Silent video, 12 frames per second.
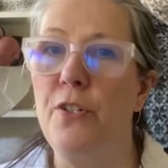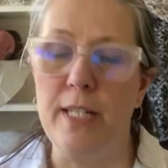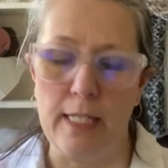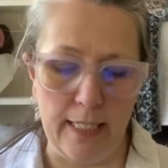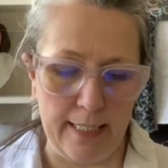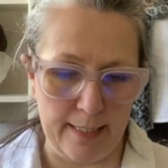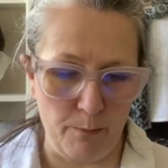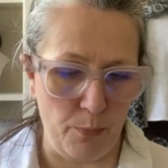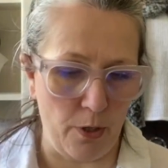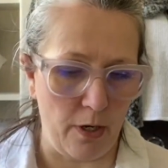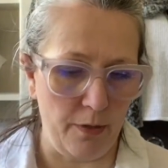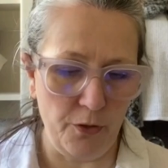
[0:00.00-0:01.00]
using knits and
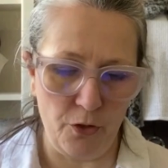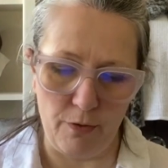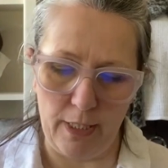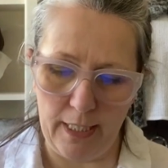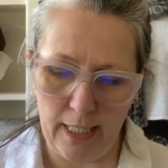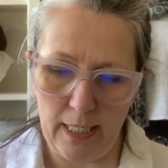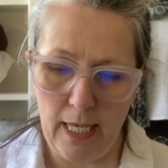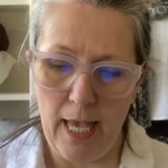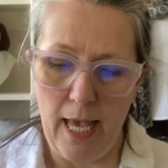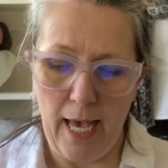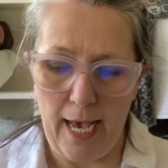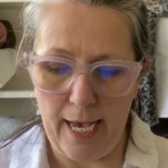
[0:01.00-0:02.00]
pearls really.
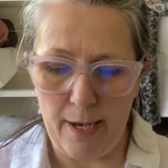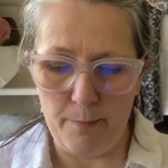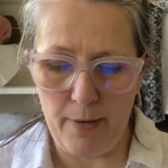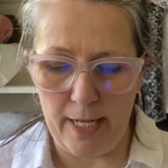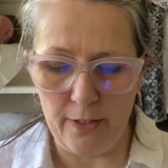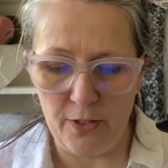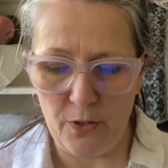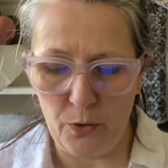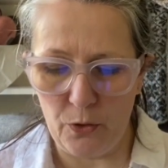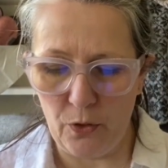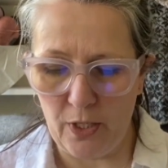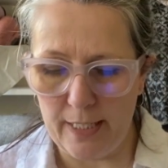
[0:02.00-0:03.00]
And so
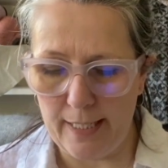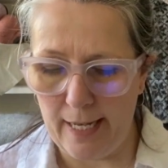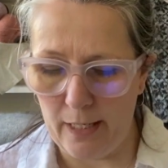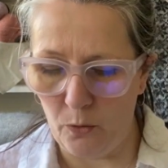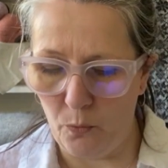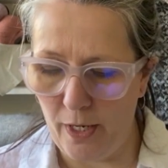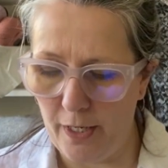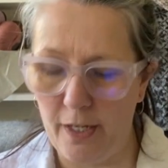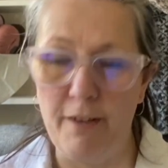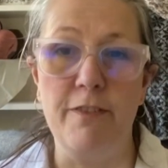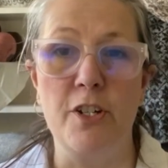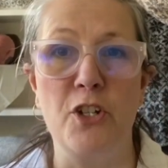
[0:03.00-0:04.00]
you could tell where
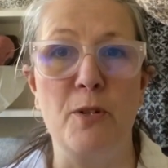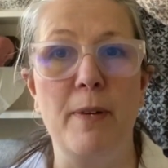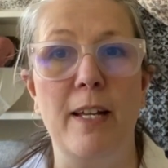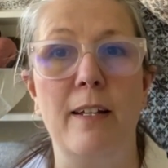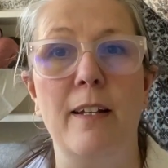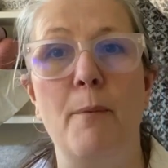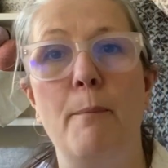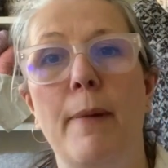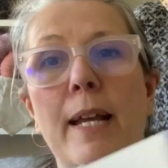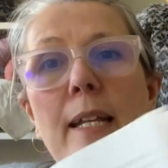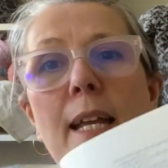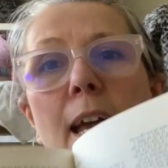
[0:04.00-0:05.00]
a fisherman
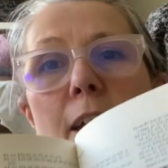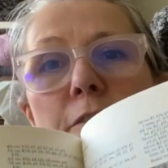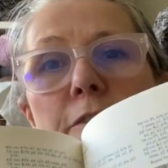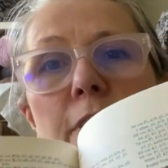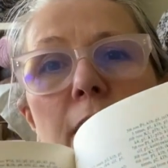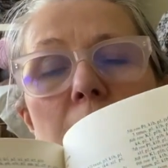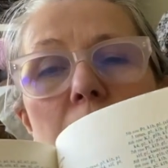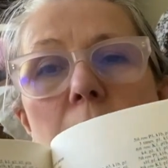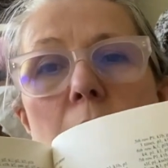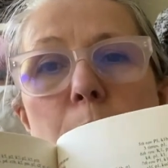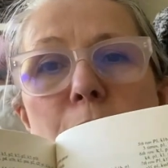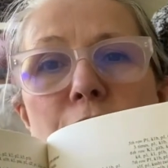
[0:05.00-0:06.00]
might have
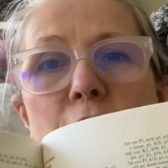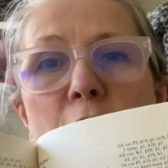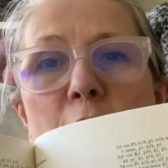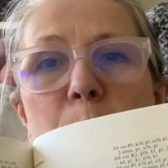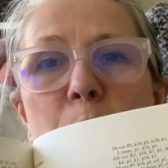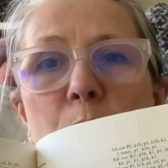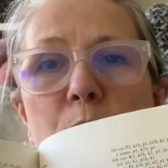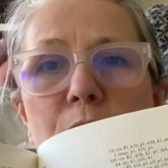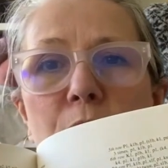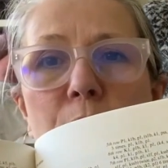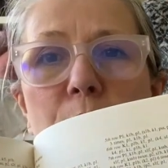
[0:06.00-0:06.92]
come from, or you